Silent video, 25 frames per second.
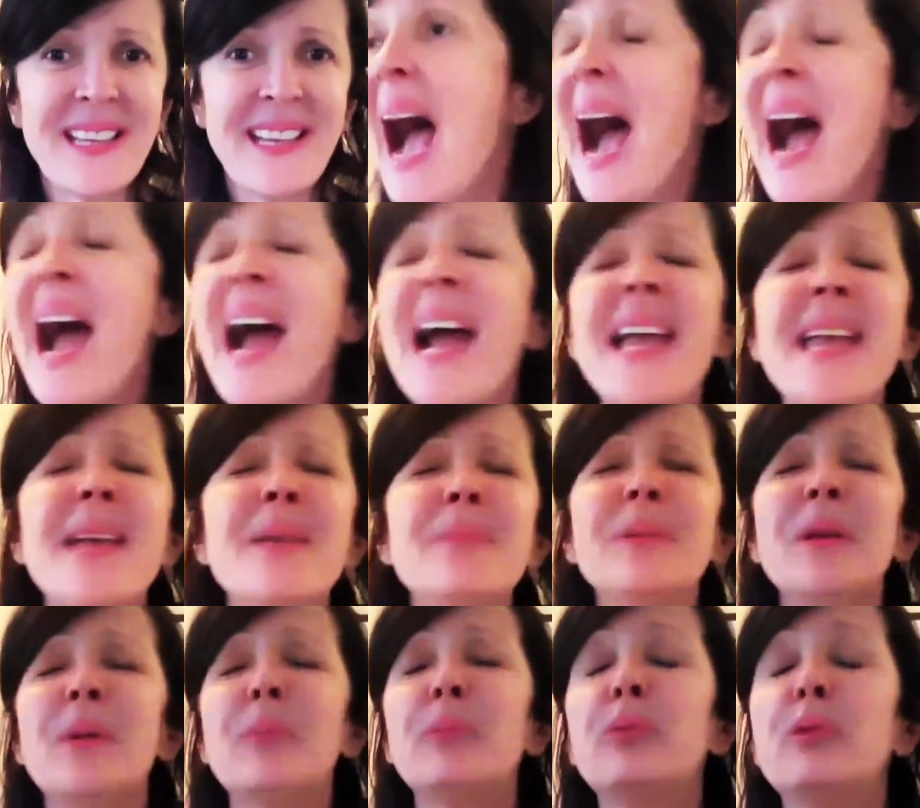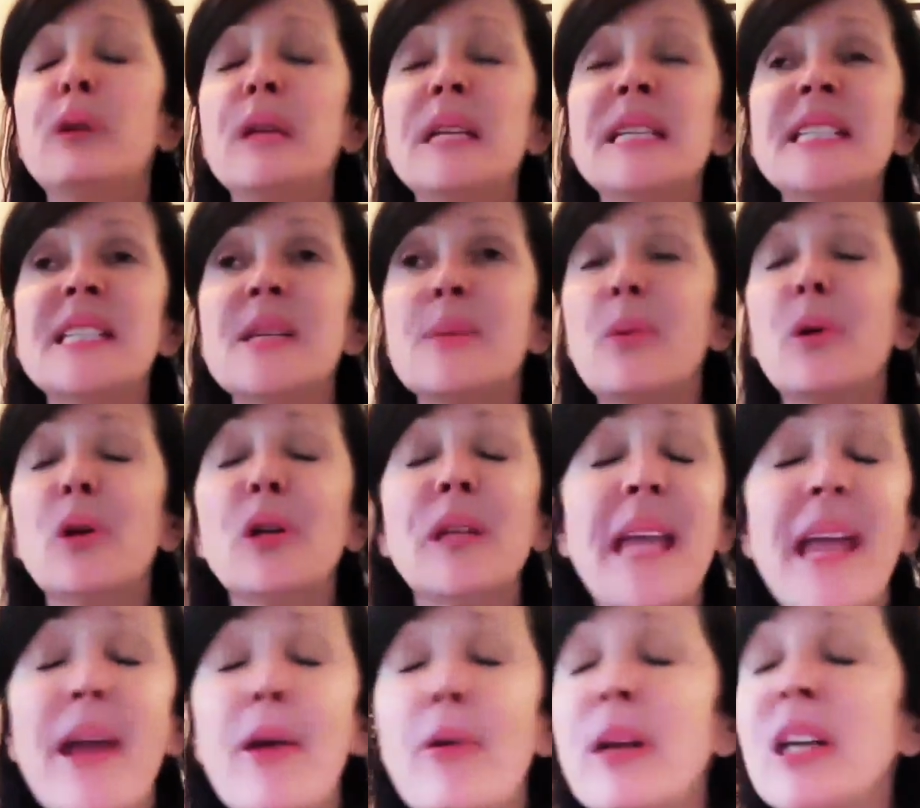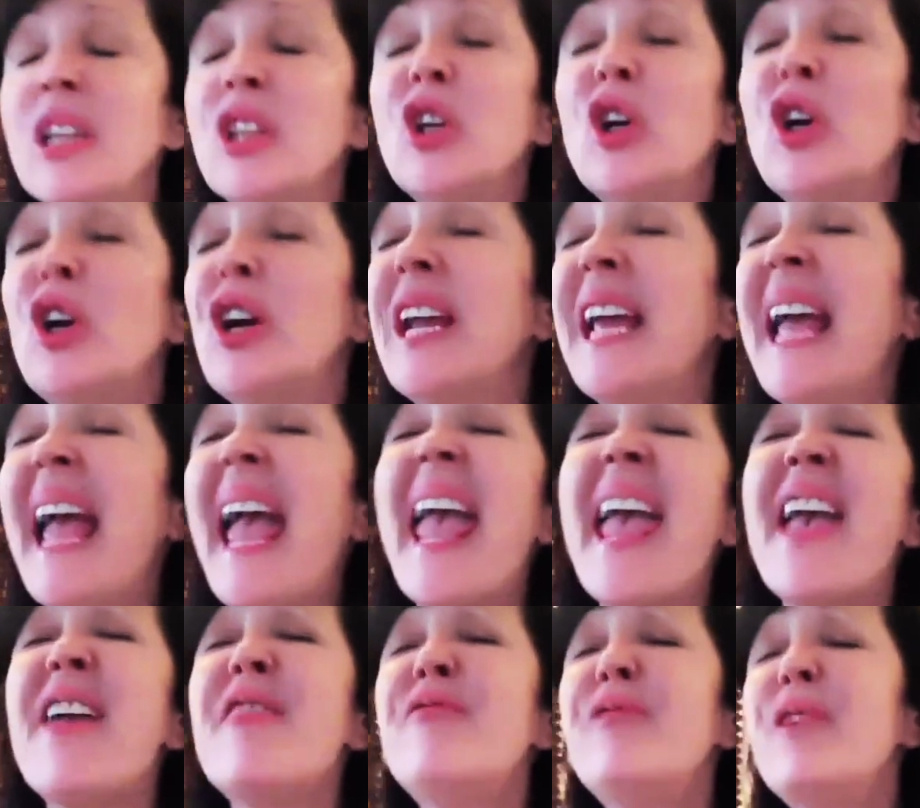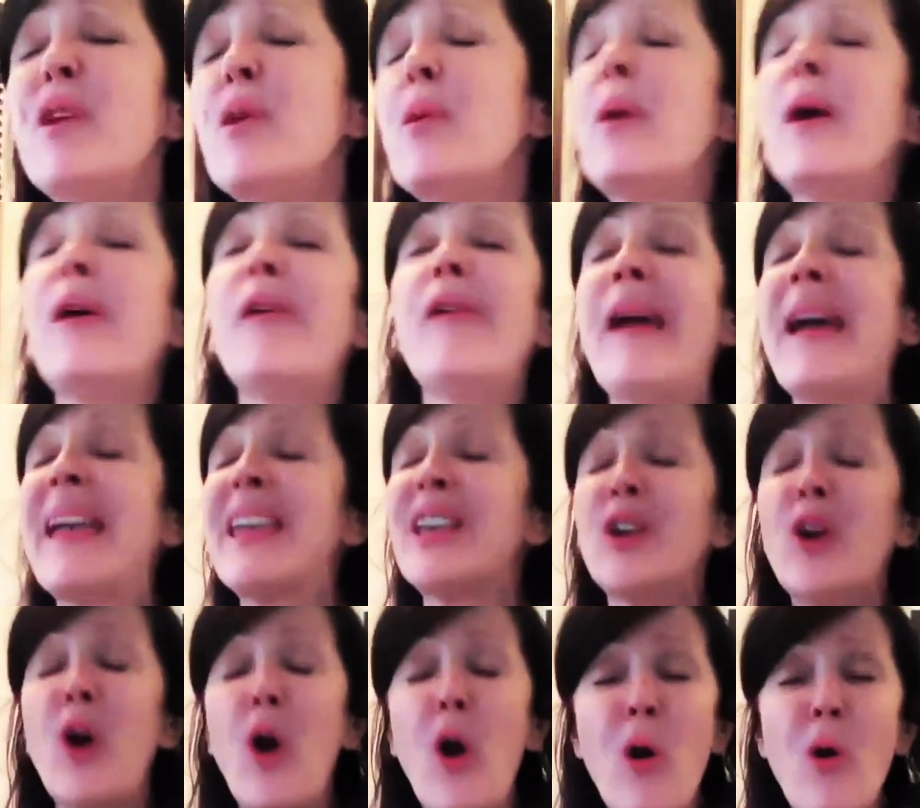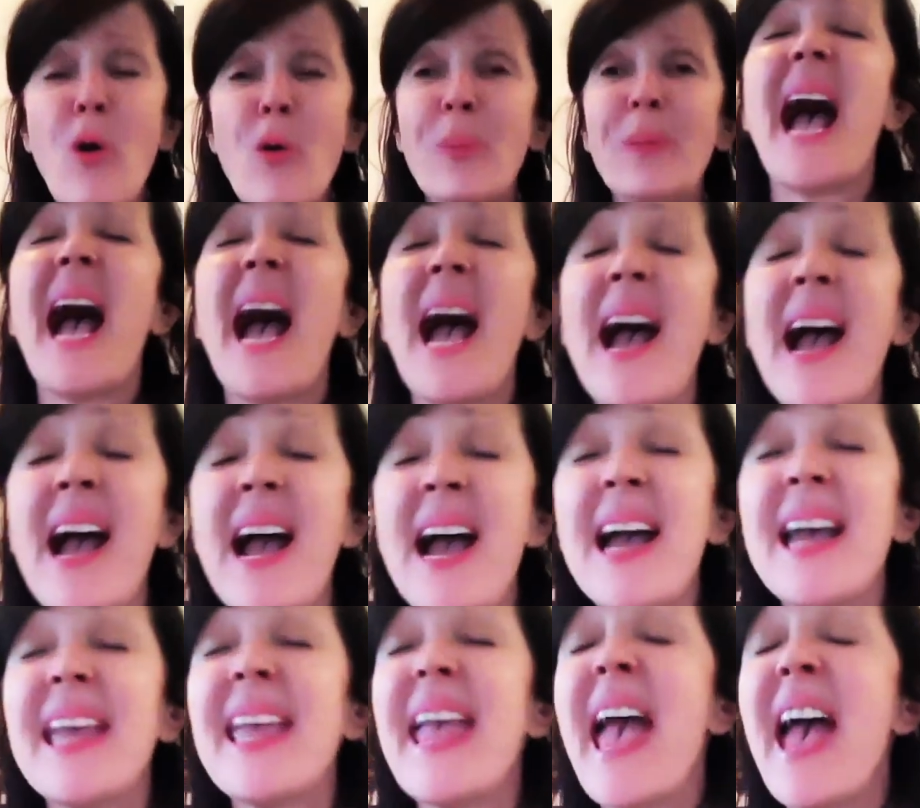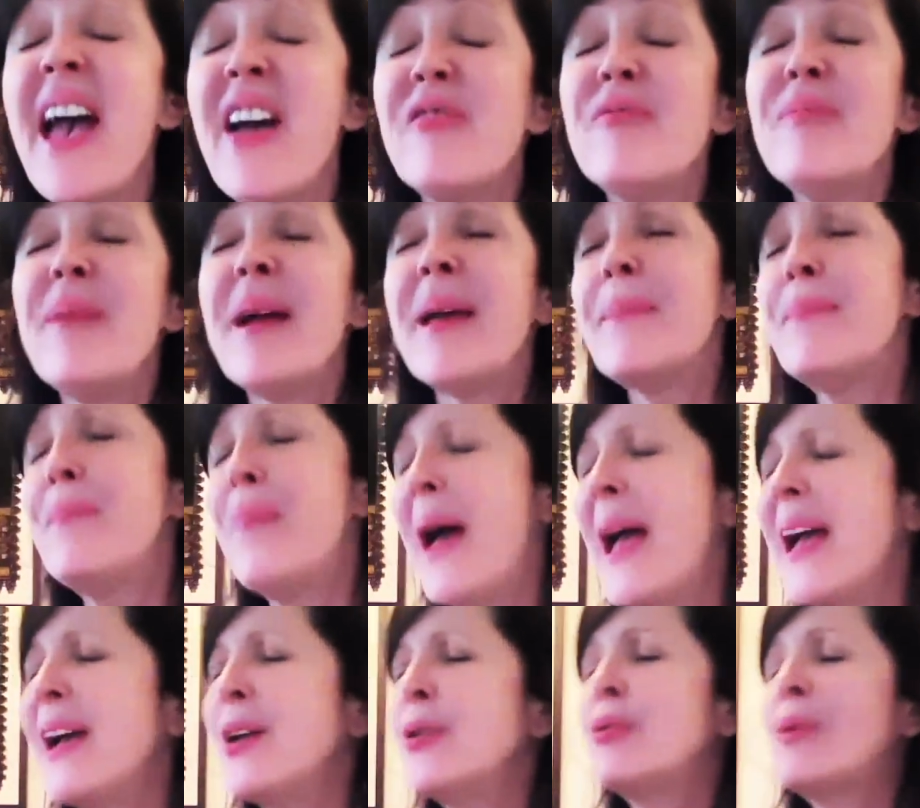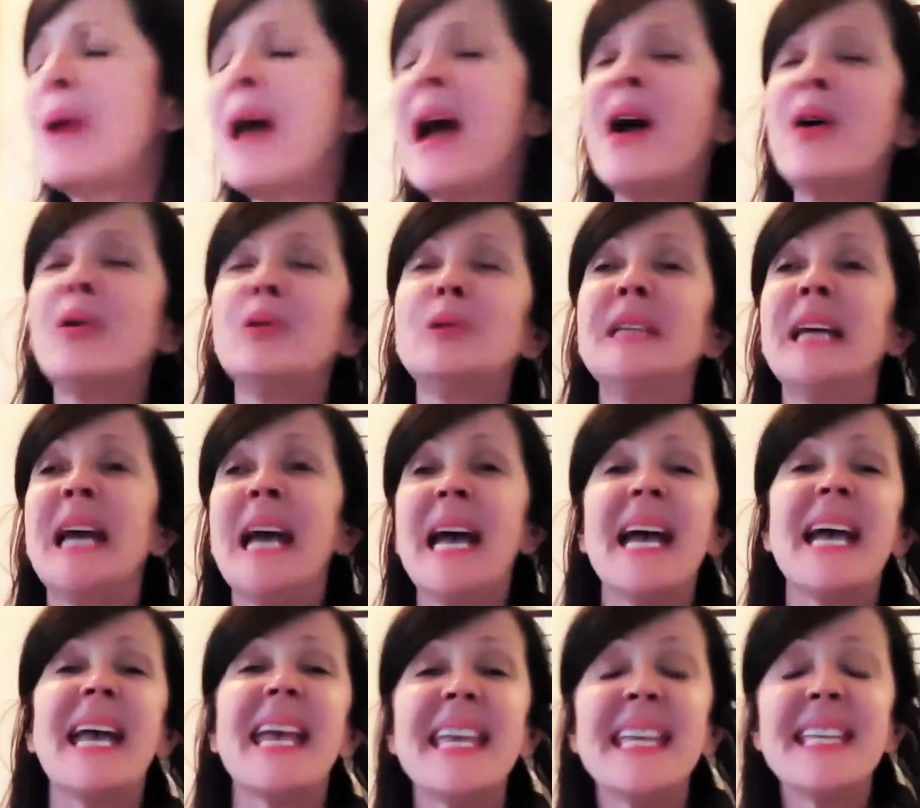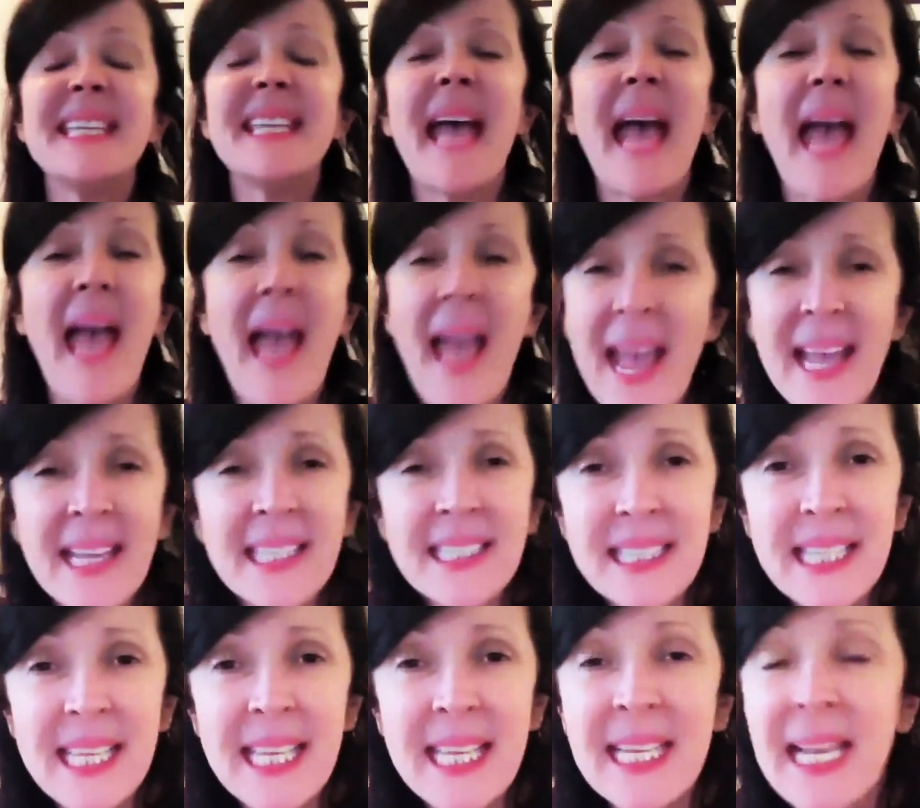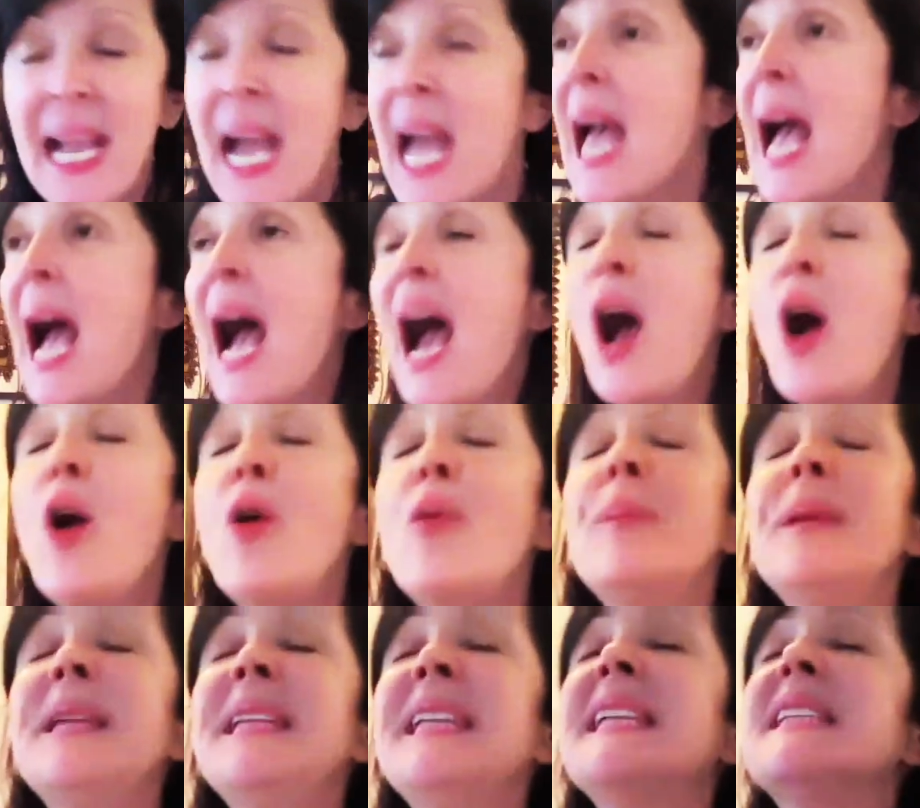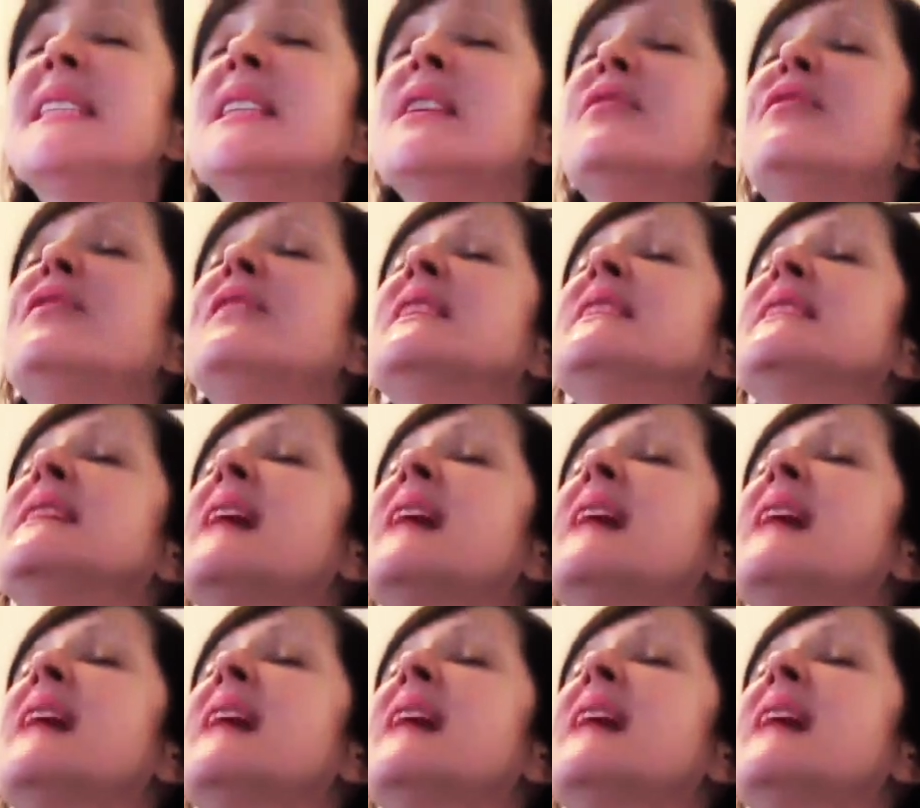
I am the principal character everywhere I go. I have my background in acting. How many different